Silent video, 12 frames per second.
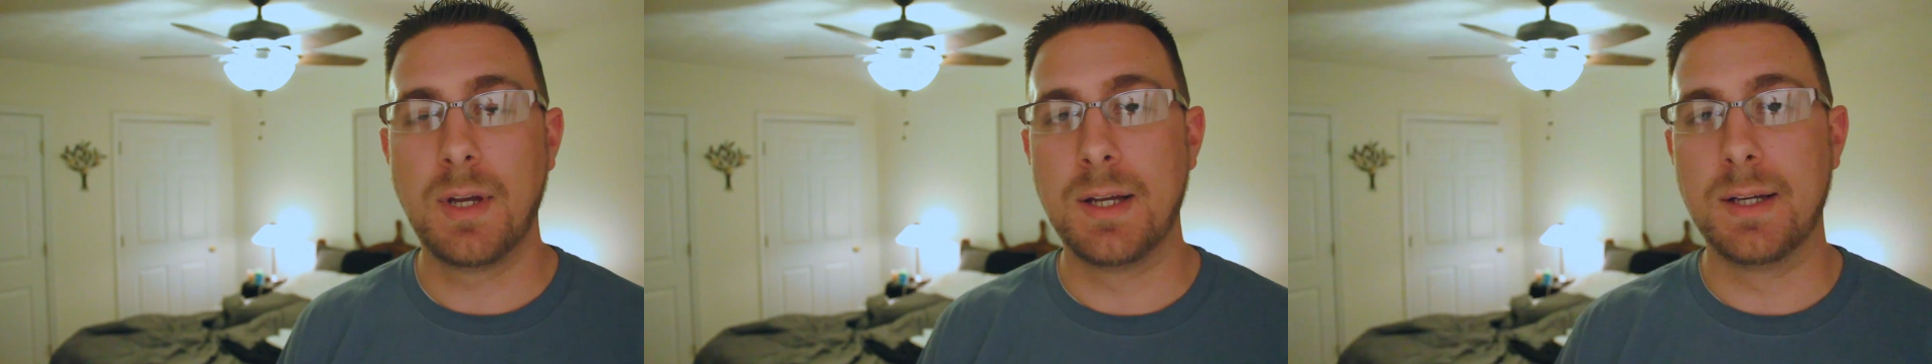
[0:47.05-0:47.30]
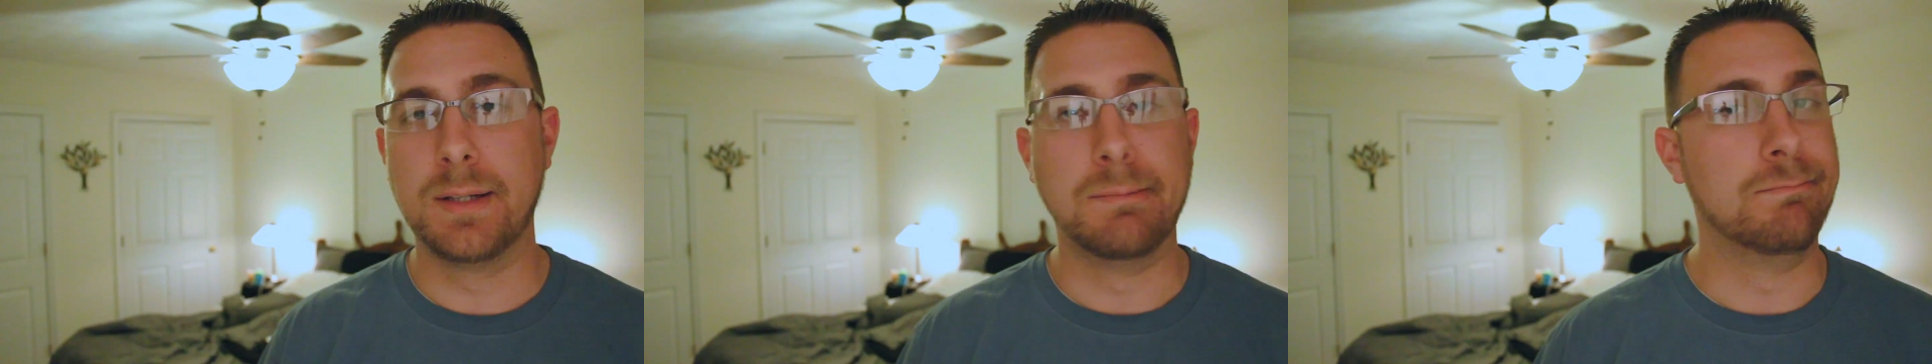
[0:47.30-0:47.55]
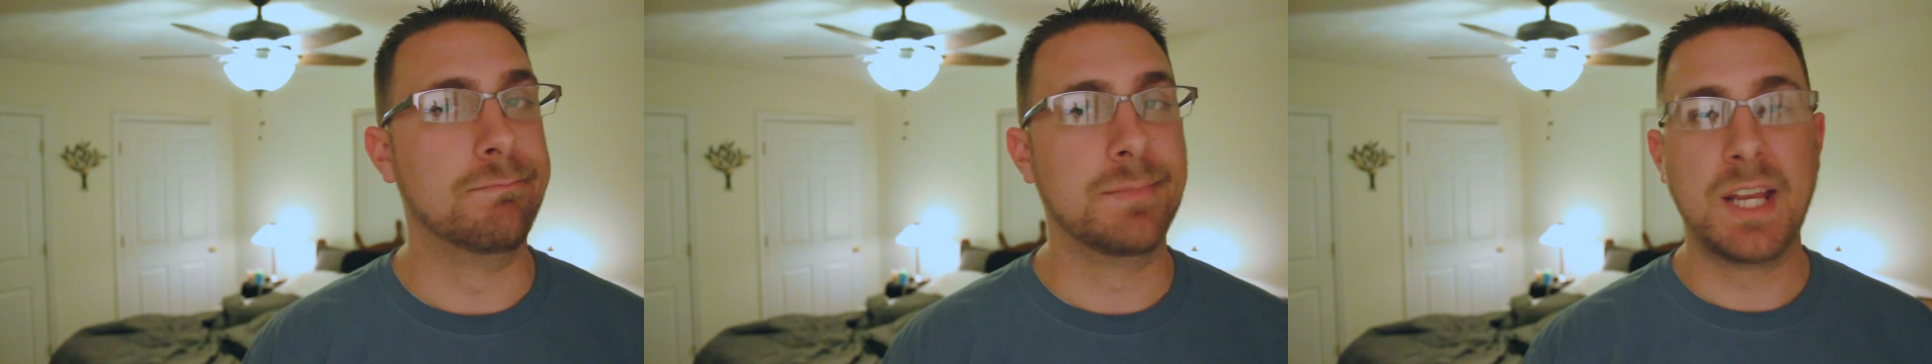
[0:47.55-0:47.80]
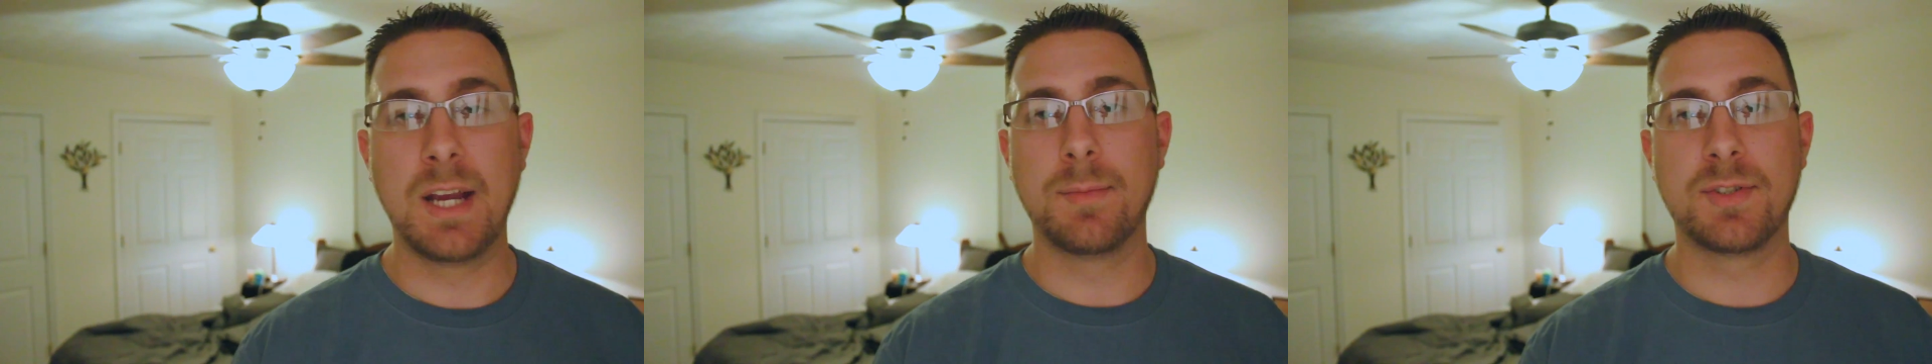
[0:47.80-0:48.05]
Um,
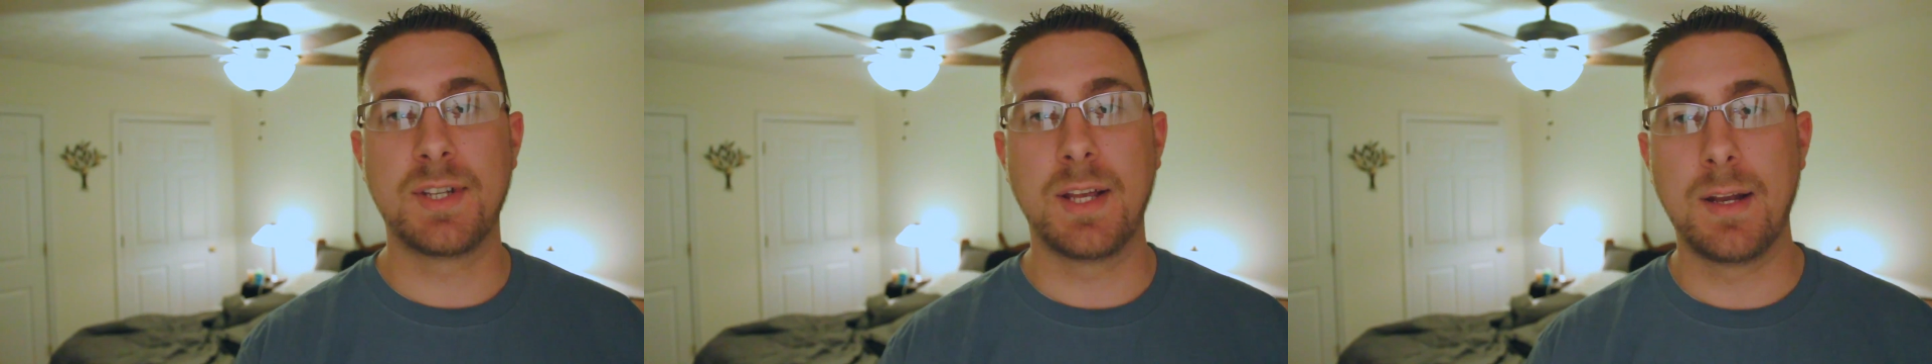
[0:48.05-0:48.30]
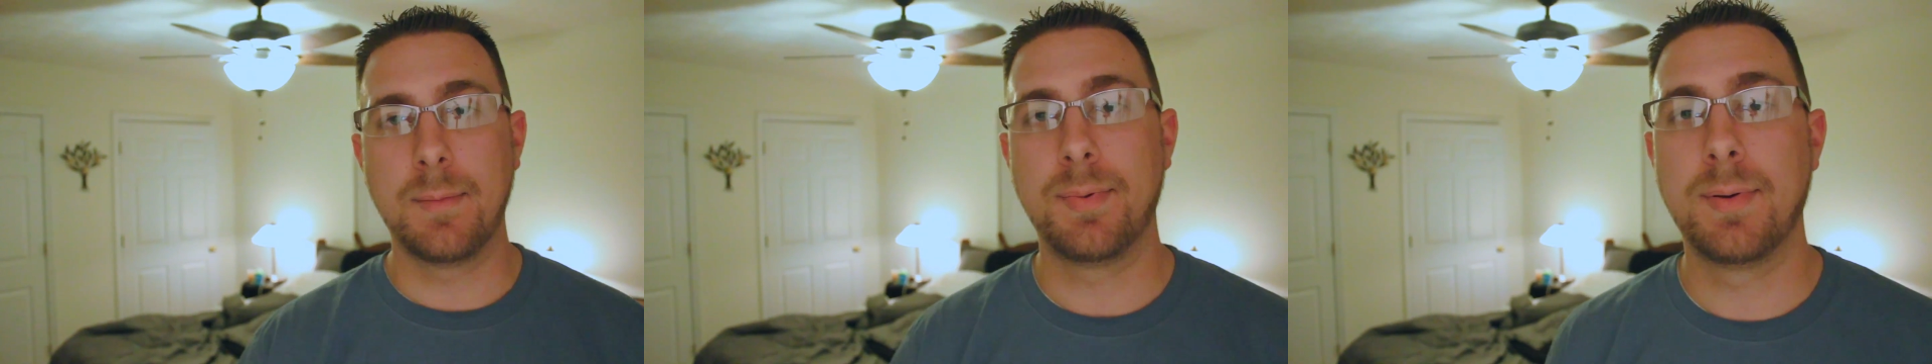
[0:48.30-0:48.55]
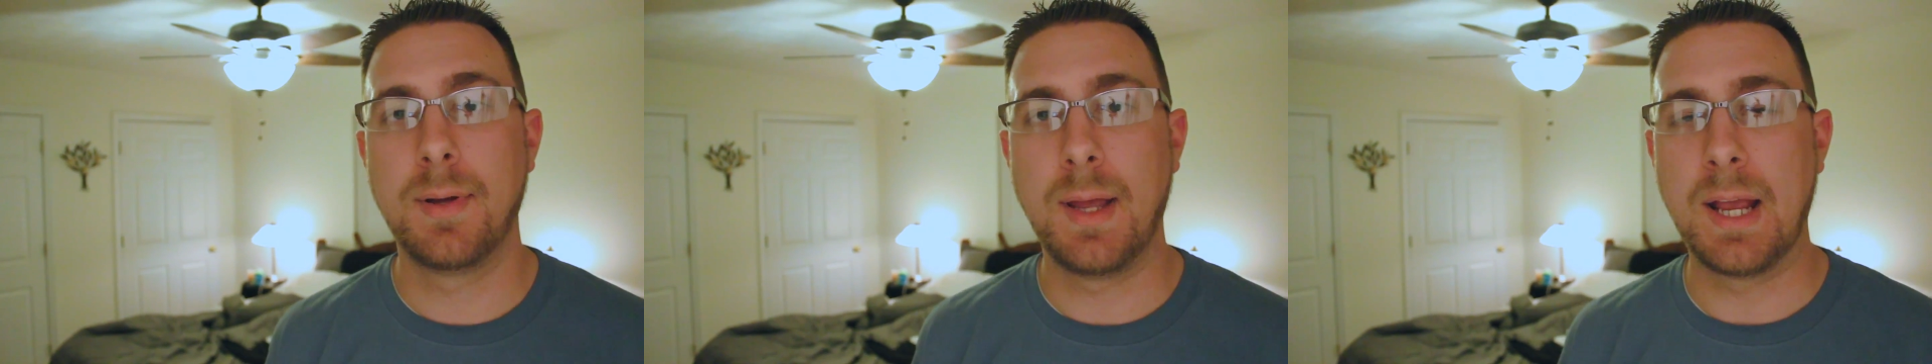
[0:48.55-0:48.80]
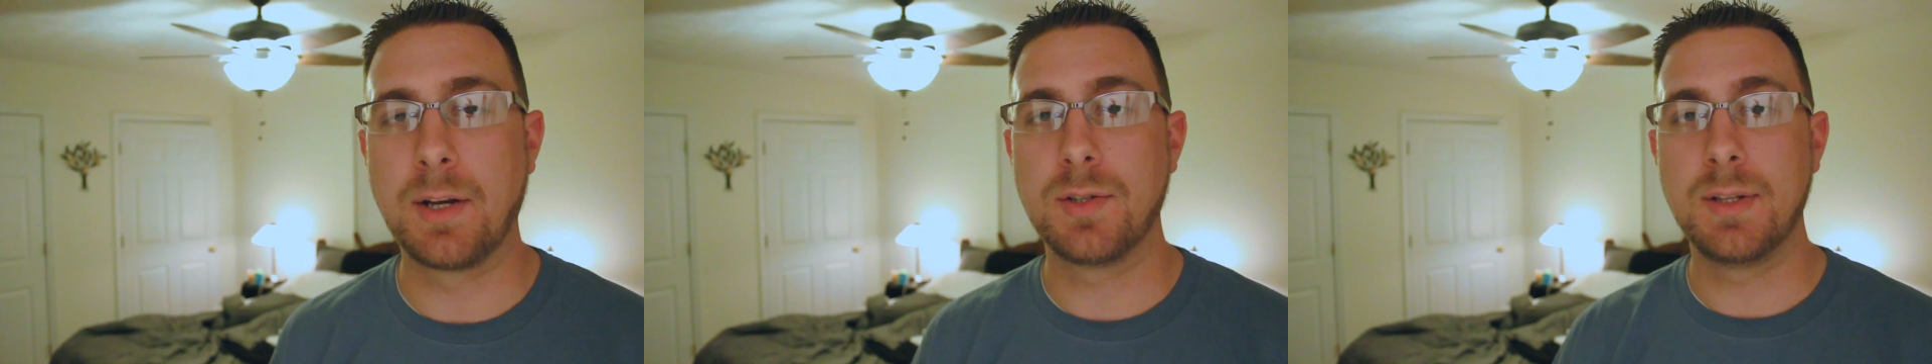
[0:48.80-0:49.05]
camera set up,
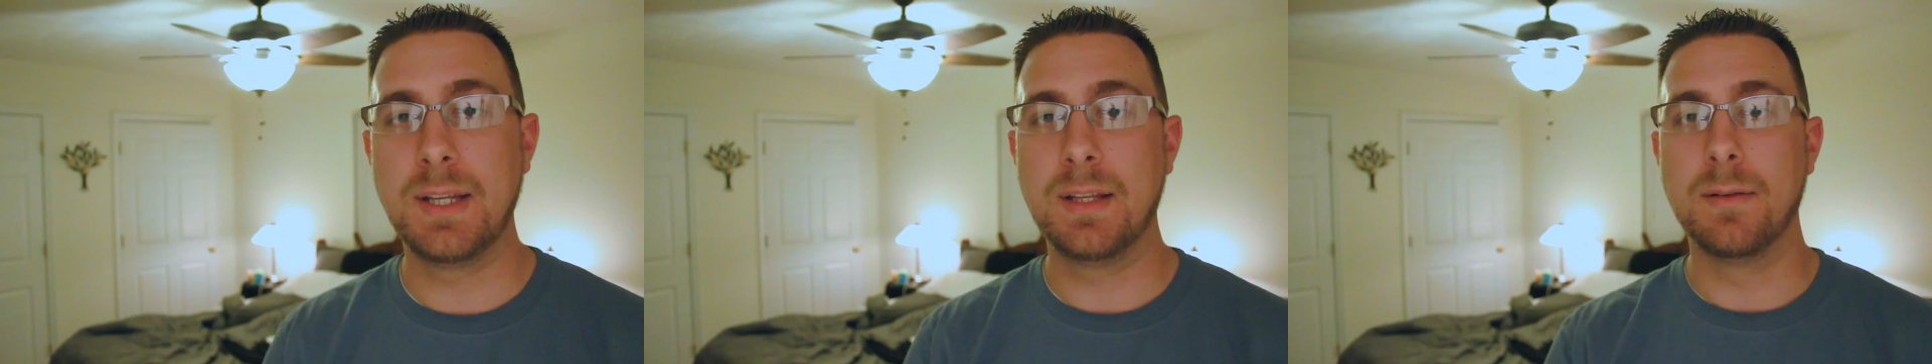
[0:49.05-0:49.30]
actually